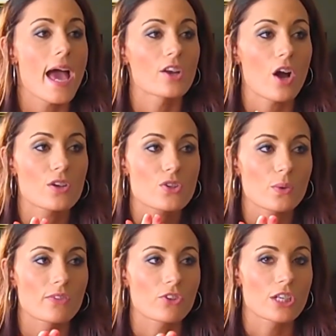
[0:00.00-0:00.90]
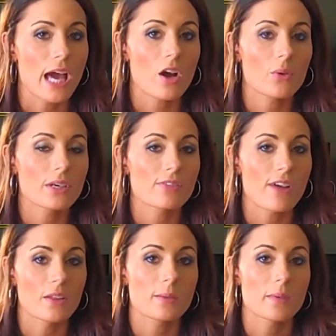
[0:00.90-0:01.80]
And also, if you're not already
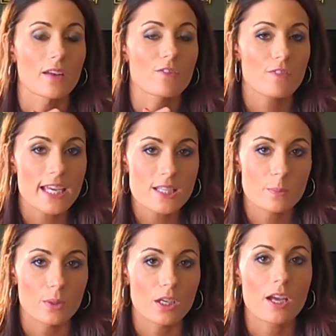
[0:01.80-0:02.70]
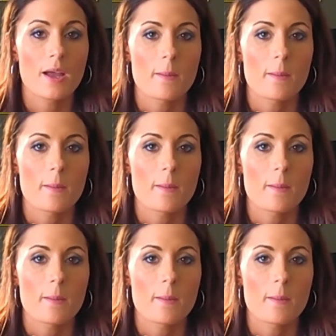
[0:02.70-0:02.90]
following me on Facebook,